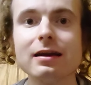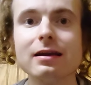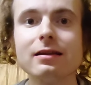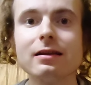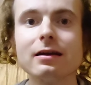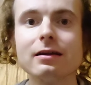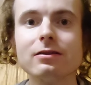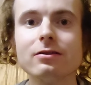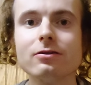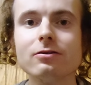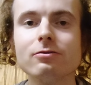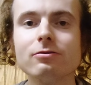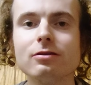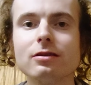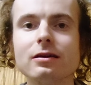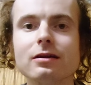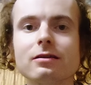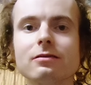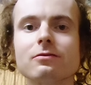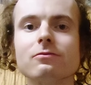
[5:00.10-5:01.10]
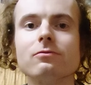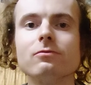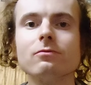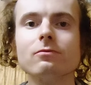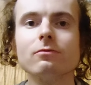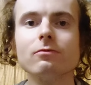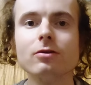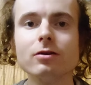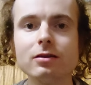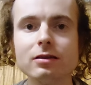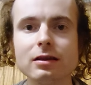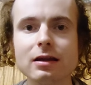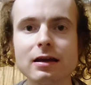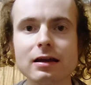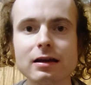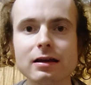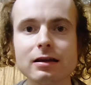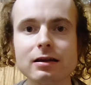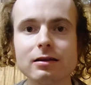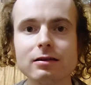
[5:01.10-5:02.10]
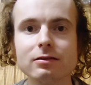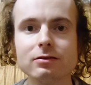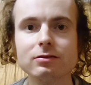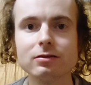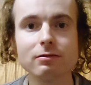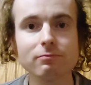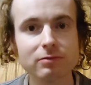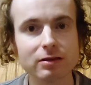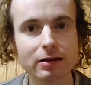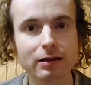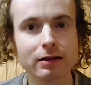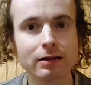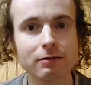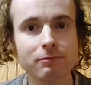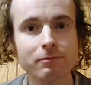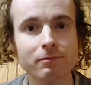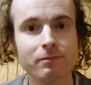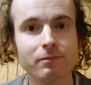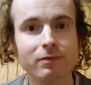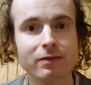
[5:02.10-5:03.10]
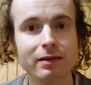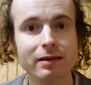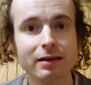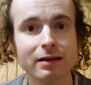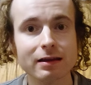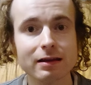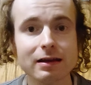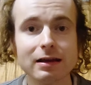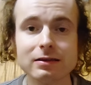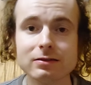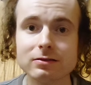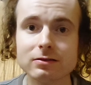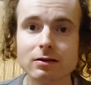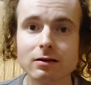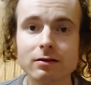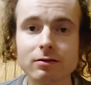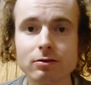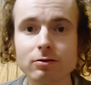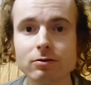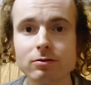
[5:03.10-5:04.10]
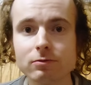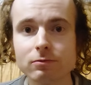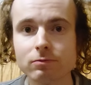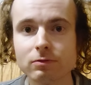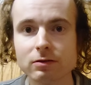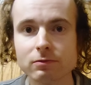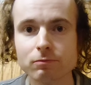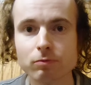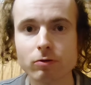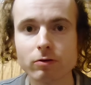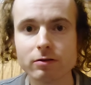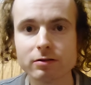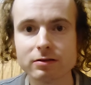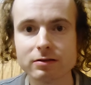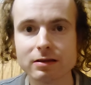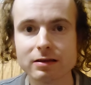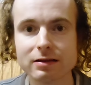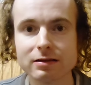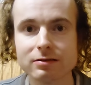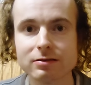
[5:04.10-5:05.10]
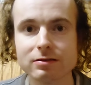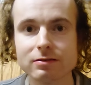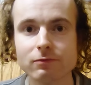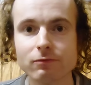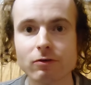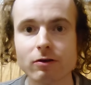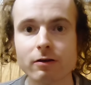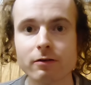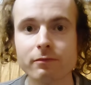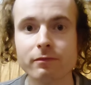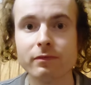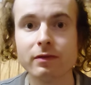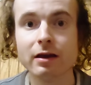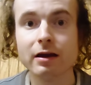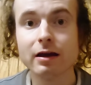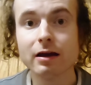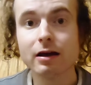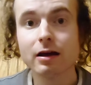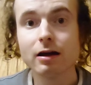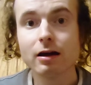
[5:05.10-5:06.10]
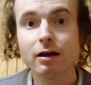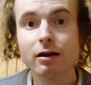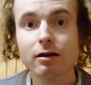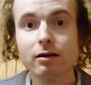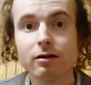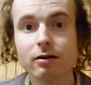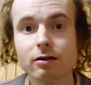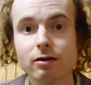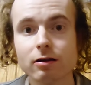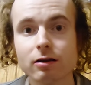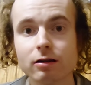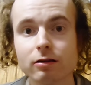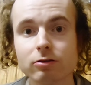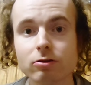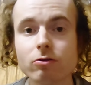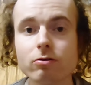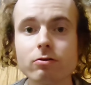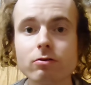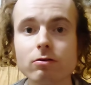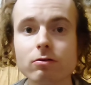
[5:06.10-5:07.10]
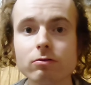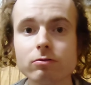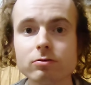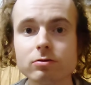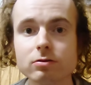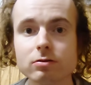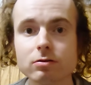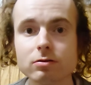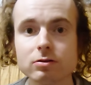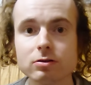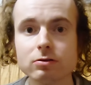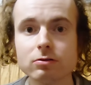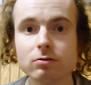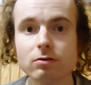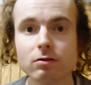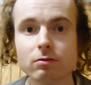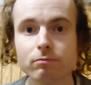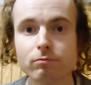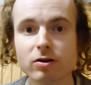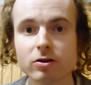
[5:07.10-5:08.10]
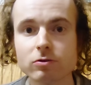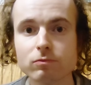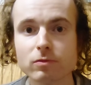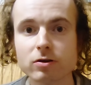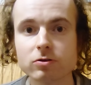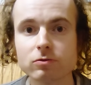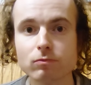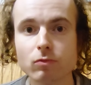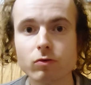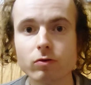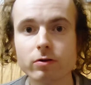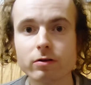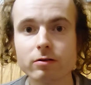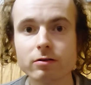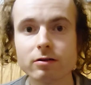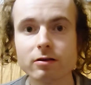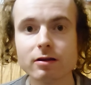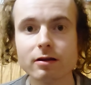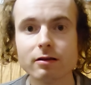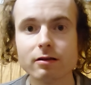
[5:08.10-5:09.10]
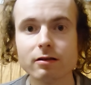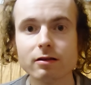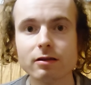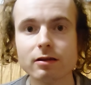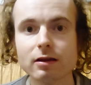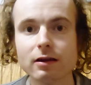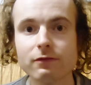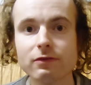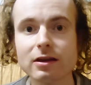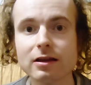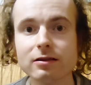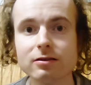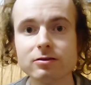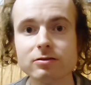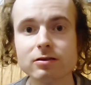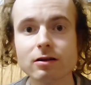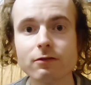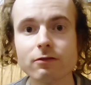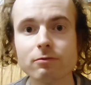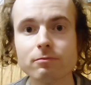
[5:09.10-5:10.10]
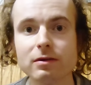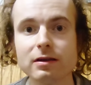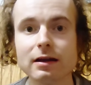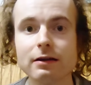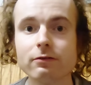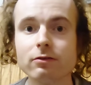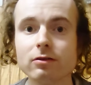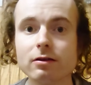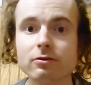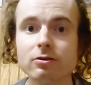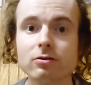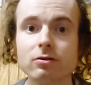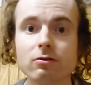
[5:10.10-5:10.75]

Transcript: And I know that one day, sometime, as other reports this from locals to much, much more, if they discover me, I would love